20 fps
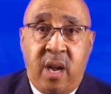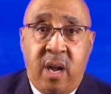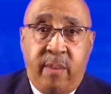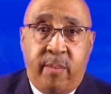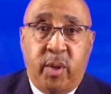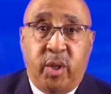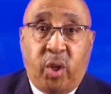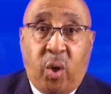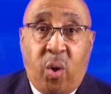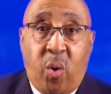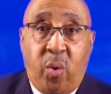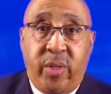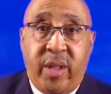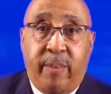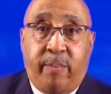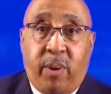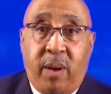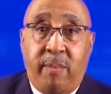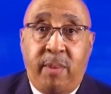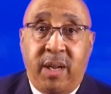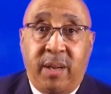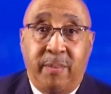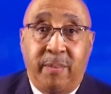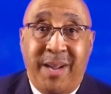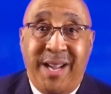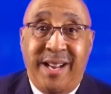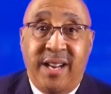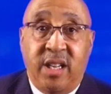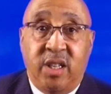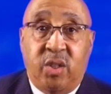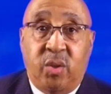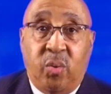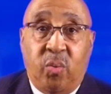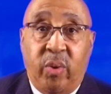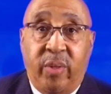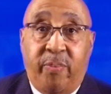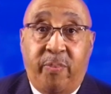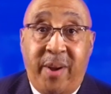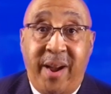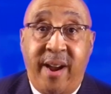must hold their public meetings
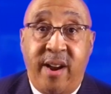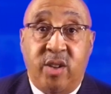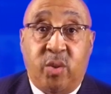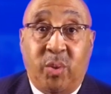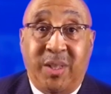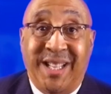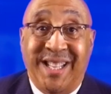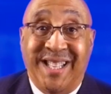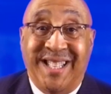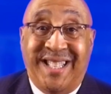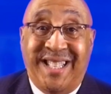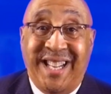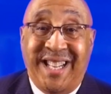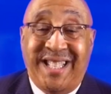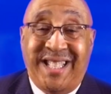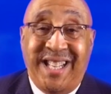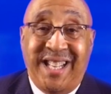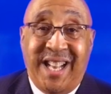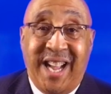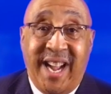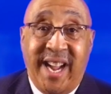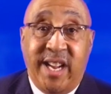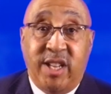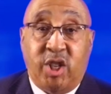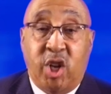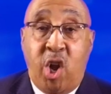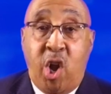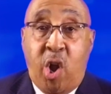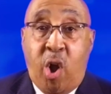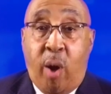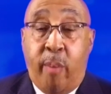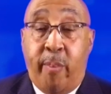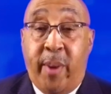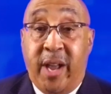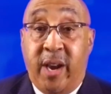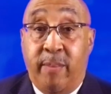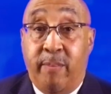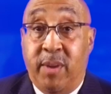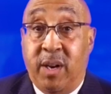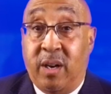with parents within 60 days or by
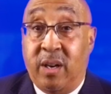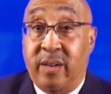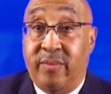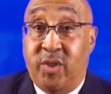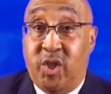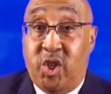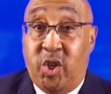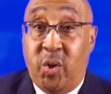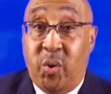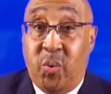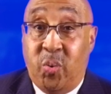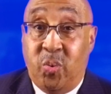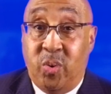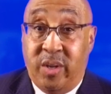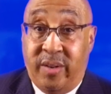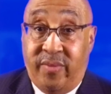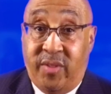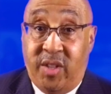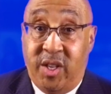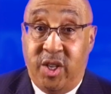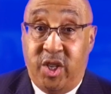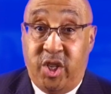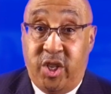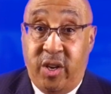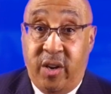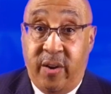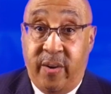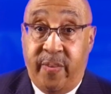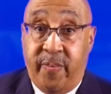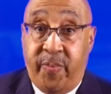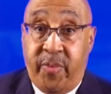the middle of June of this year.